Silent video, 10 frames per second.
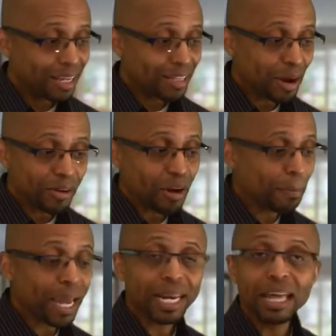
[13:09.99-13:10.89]
They're in your
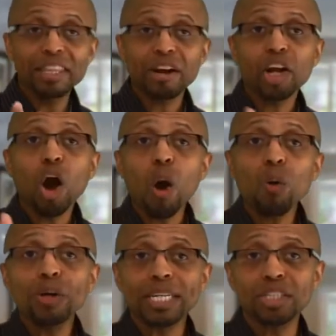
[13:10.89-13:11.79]
pay line. They're
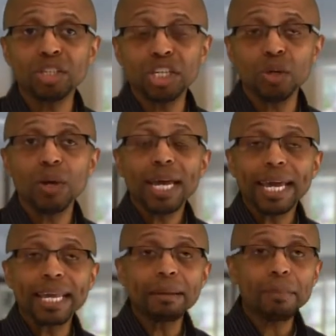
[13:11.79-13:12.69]
coded to you.
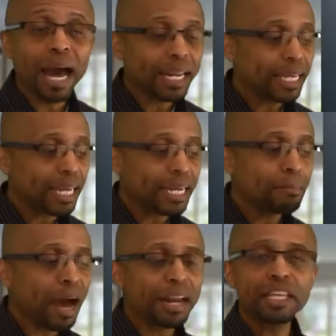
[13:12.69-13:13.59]
Anybody
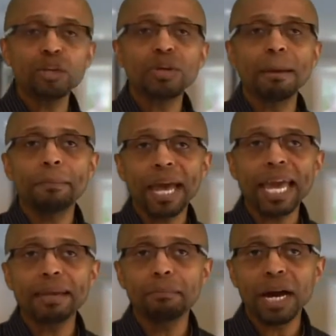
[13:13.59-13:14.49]
you get
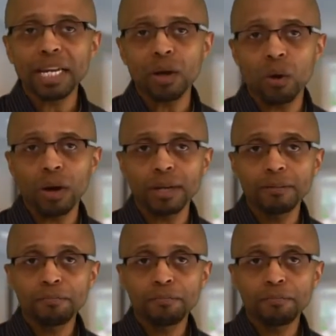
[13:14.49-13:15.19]
paid money on,